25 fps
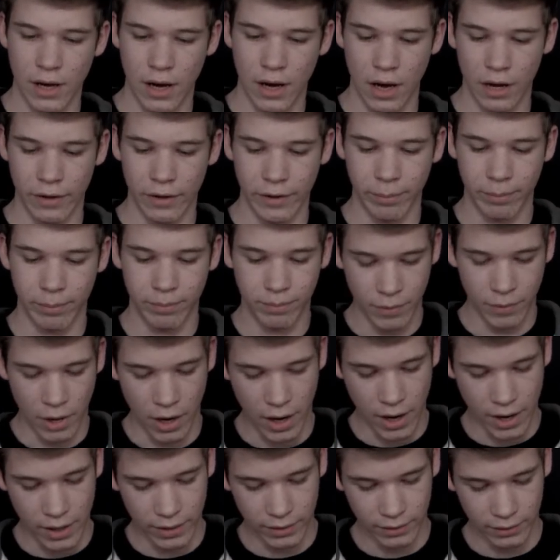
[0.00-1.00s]
Uh, the
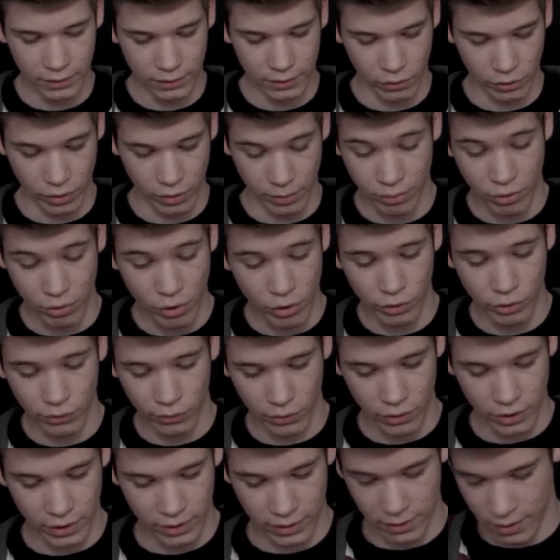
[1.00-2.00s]
cons or the pros
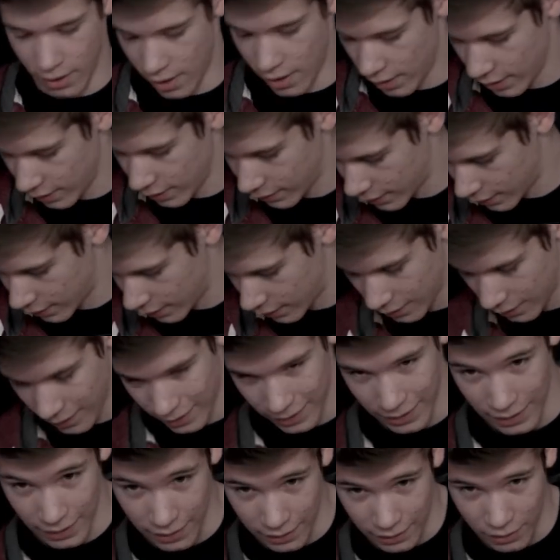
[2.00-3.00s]
for this gun is that it,
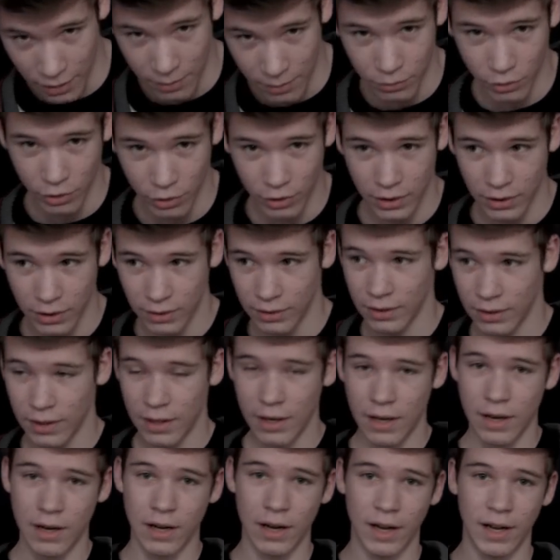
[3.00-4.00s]
it comes with these
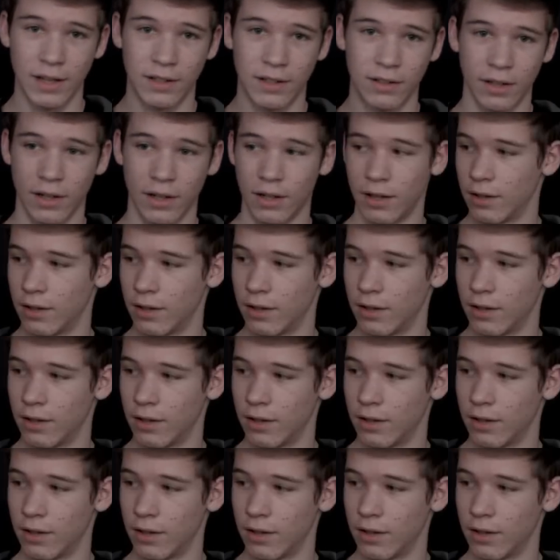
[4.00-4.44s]
nice